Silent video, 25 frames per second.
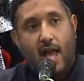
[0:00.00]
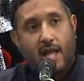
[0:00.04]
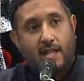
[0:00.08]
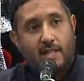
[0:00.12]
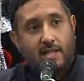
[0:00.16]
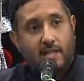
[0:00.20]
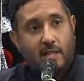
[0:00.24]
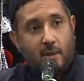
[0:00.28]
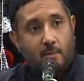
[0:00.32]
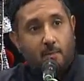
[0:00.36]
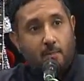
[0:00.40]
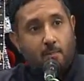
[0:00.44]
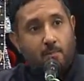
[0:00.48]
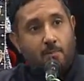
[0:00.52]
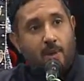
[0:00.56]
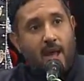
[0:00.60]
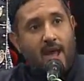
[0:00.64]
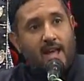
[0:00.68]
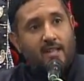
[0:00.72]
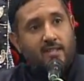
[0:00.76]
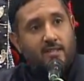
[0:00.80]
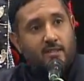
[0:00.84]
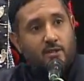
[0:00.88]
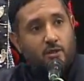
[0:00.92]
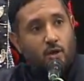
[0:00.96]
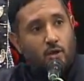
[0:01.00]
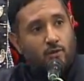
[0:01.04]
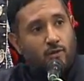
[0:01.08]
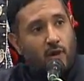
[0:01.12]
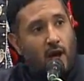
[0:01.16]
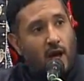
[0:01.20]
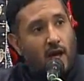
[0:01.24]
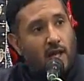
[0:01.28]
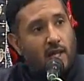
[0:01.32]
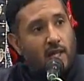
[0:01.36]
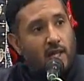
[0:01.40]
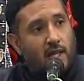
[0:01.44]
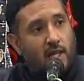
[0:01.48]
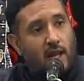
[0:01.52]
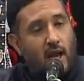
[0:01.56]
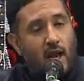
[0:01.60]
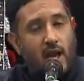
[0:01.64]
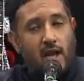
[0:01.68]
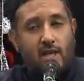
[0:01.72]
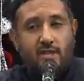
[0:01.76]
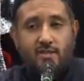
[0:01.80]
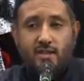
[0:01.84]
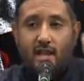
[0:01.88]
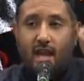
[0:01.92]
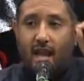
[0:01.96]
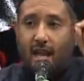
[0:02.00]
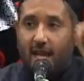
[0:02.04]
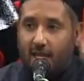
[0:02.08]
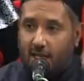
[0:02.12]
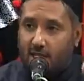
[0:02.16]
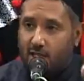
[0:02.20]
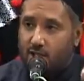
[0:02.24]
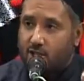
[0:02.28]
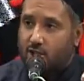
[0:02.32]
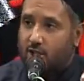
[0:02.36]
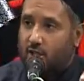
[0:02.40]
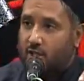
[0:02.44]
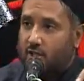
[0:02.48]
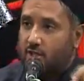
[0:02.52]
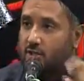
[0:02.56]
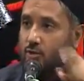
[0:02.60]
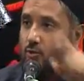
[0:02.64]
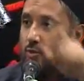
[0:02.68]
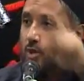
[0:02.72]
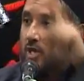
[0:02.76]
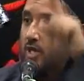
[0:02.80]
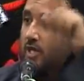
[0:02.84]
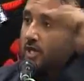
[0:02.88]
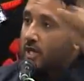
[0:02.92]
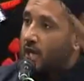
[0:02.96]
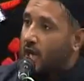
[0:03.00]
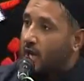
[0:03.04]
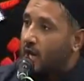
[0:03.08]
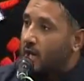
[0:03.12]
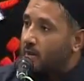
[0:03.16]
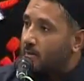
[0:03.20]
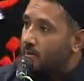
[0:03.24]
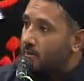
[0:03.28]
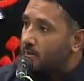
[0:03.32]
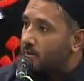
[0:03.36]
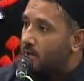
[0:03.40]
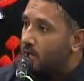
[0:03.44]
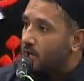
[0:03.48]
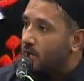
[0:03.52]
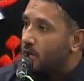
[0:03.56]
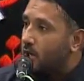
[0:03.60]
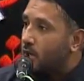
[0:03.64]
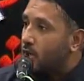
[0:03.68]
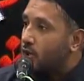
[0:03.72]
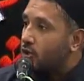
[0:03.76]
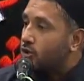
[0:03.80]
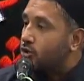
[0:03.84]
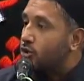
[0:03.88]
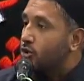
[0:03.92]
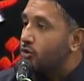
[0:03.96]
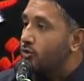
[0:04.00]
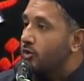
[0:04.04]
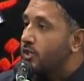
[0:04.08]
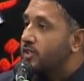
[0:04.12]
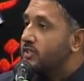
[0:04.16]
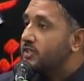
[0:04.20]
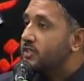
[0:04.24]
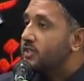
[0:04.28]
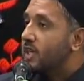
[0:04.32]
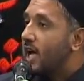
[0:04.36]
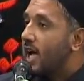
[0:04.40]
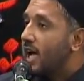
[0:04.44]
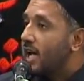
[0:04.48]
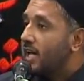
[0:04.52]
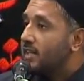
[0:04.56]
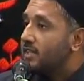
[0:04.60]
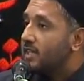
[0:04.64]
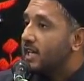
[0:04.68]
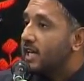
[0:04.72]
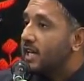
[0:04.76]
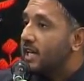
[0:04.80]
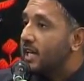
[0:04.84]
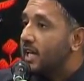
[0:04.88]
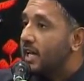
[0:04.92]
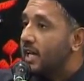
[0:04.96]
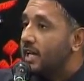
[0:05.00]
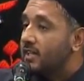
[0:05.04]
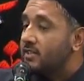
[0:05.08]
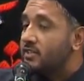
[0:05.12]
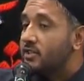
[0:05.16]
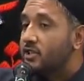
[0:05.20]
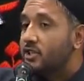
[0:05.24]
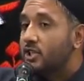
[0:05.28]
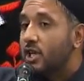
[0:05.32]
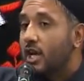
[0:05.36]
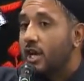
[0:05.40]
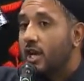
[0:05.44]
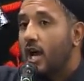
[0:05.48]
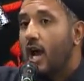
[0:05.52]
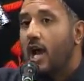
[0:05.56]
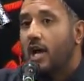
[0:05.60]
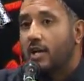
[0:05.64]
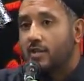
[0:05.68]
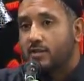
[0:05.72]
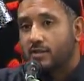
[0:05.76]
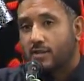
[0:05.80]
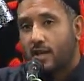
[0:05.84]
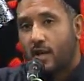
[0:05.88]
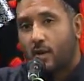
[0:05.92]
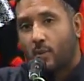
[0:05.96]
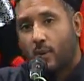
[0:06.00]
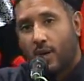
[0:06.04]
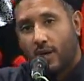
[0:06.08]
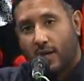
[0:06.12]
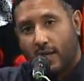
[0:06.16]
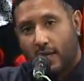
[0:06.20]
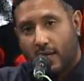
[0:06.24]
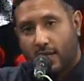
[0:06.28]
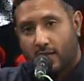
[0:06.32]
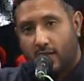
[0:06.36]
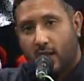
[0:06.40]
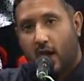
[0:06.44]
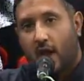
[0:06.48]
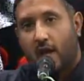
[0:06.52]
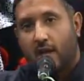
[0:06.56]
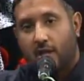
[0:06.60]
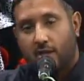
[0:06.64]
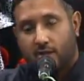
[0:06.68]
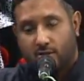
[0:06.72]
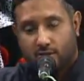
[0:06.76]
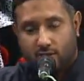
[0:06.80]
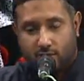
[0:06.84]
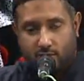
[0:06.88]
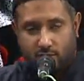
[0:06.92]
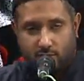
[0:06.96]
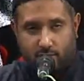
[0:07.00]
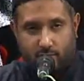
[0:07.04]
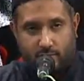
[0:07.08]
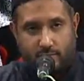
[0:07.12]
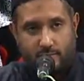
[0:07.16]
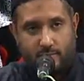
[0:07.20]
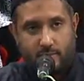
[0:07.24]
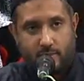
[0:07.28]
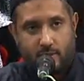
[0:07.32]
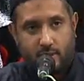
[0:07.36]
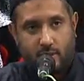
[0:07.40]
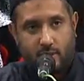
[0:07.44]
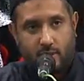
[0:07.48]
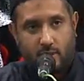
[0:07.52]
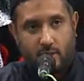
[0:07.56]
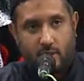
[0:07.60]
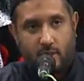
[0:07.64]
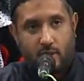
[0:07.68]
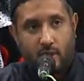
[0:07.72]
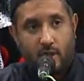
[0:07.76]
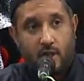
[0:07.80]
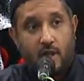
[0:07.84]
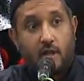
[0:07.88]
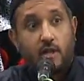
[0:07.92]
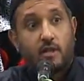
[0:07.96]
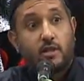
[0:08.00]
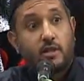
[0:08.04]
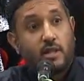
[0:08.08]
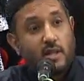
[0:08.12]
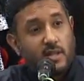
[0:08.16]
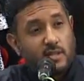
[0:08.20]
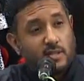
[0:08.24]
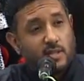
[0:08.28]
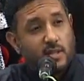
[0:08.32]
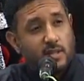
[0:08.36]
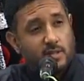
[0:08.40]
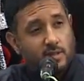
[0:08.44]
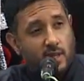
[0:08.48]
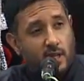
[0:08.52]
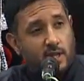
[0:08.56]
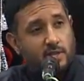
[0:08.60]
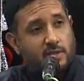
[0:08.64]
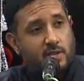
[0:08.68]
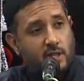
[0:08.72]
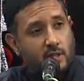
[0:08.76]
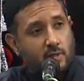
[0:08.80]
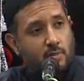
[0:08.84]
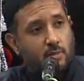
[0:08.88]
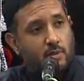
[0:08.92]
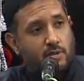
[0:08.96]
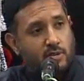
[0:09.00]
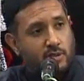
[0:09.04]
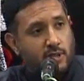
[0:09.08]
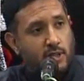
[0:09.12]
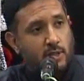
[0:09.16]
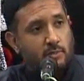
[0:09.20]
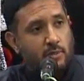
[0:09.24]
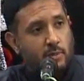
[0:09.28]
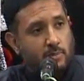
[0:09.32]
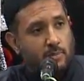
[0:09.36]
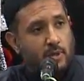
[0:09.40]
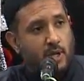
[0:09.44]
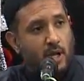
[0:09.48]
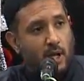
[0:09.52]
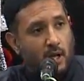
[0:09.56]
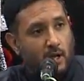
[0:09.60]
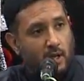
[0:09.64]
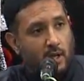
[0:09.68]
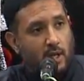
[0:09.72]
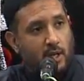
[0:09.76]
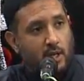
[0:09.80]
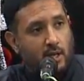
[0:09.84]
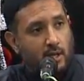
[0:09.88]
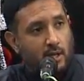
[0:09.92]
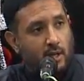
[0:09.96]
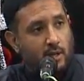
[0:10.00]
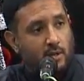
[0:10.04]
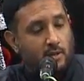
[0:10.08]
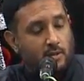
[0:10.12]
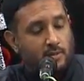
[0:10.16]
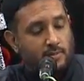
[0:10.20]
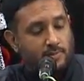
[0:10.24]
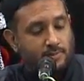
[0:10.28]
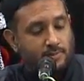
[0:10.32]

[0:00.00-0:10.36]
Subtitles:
And the best of Allah's angels will come to recite in his janazah when he dies. This is Hazrat Muslim ibn Aqil.